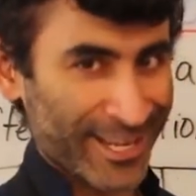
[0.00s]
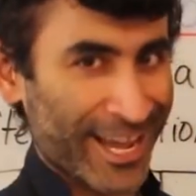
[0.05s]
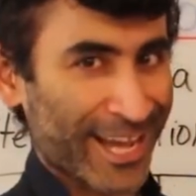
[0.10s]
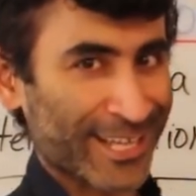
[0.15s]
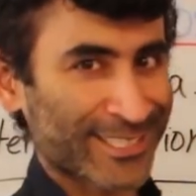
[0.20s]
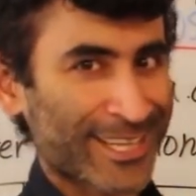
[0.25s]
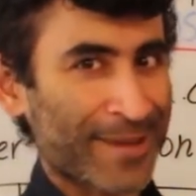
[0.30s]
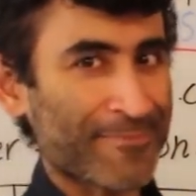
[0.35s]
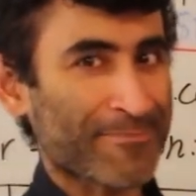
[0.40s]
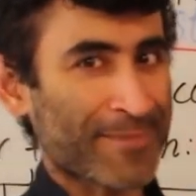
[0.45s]

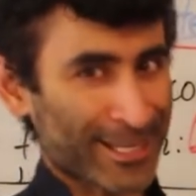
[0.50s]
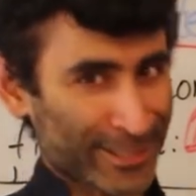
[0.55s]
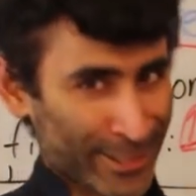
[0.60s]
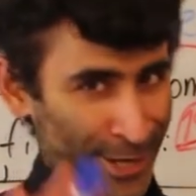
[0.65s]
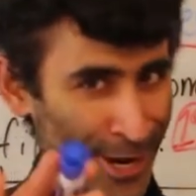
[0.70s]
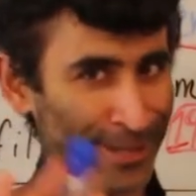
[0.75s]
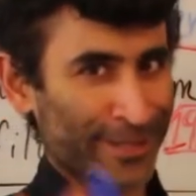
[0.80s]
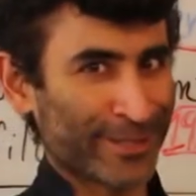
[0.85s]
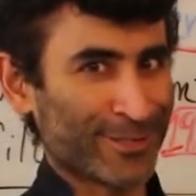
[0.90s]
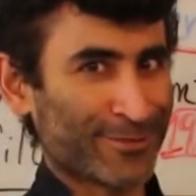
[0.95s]
Accept my
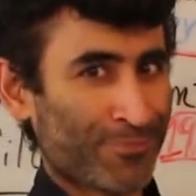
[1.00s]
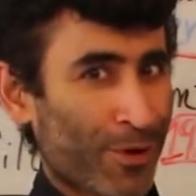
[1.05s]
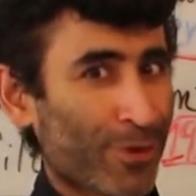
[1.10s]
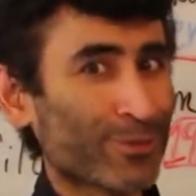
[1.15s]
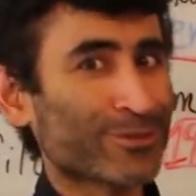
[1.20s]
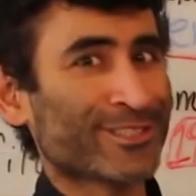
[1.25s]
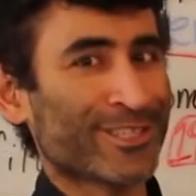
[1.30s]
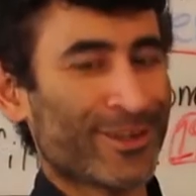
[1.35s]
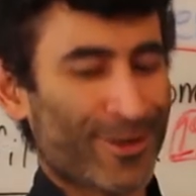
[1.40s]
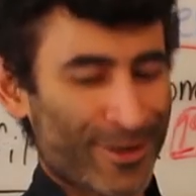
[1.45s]
challenge.
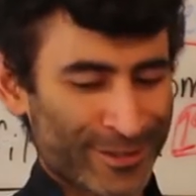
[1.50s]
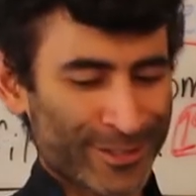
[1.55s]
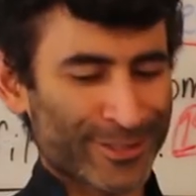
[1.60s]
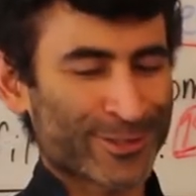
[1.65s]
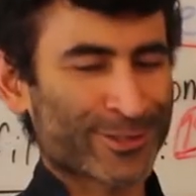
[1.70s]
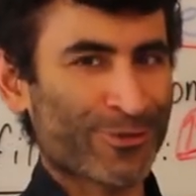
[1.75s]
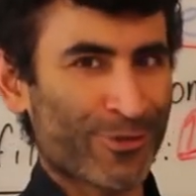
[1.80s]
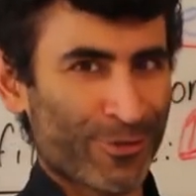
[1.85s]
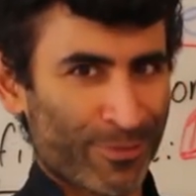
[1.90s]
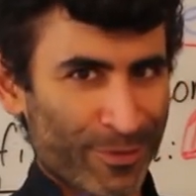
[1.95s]
Post it on
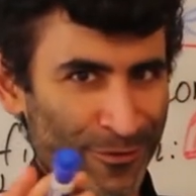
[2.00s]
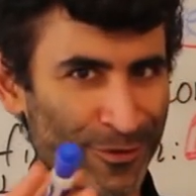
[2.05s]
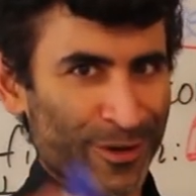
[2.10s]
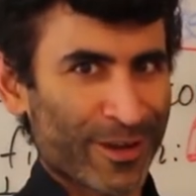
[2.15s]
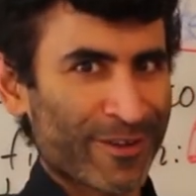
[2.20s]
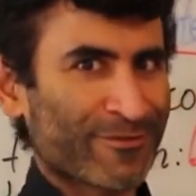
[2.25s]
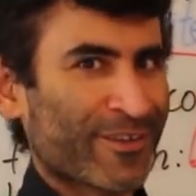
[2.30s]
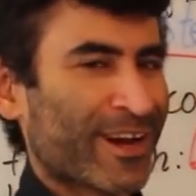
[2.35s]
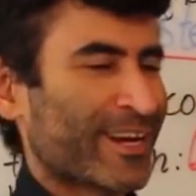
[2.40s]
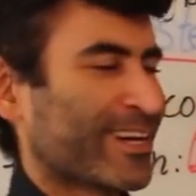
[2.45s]
this group if you
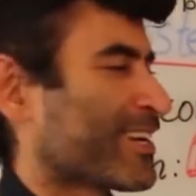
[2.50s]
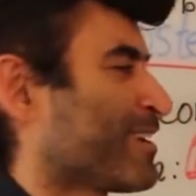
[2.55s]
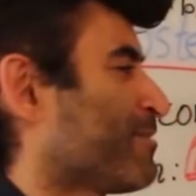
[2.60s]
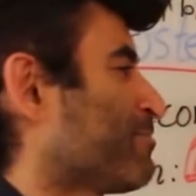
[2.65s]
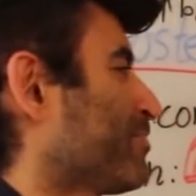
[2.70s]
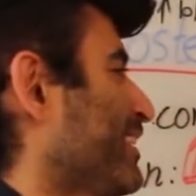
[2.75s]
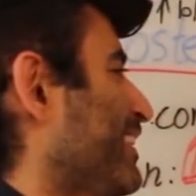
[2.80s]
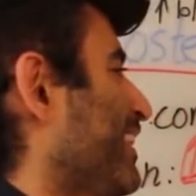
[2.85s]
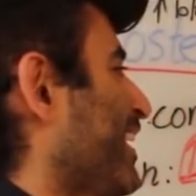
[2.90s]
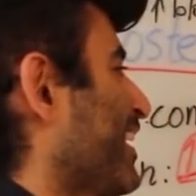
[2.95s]
can find a
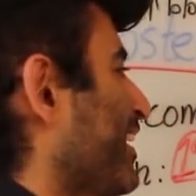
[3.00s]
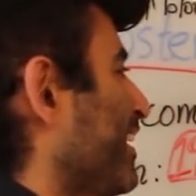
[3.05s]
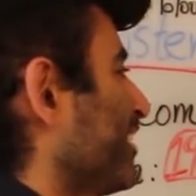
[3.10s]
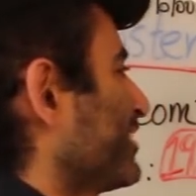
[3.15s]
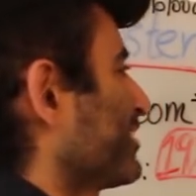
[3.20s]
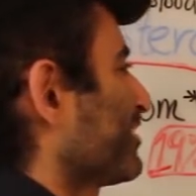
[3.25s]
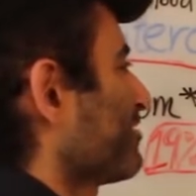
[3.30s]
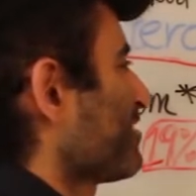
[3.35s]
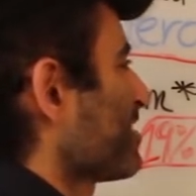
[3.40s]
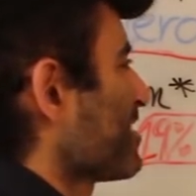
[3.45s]
company like
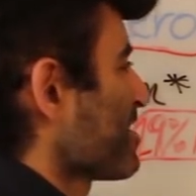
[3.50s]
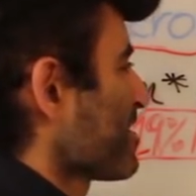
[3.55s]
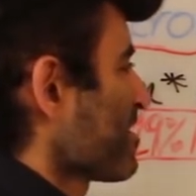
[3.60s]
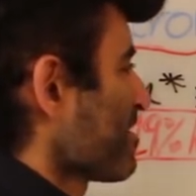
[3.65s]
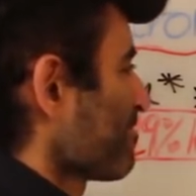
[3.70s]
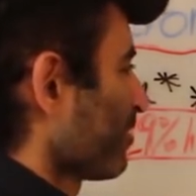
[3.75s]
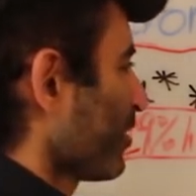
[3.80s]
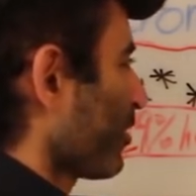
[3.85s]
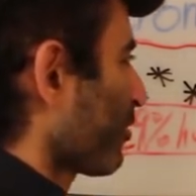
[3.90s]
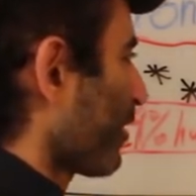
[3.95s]
us.
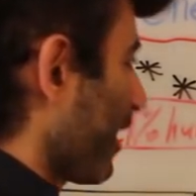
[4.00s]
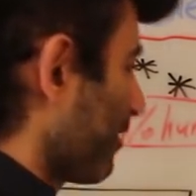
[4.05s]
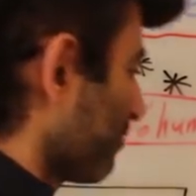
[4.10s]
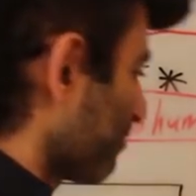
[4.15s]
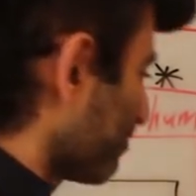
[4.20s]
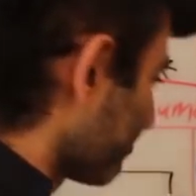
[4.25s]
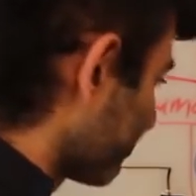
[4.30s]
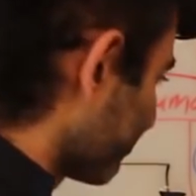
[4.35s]
Okay,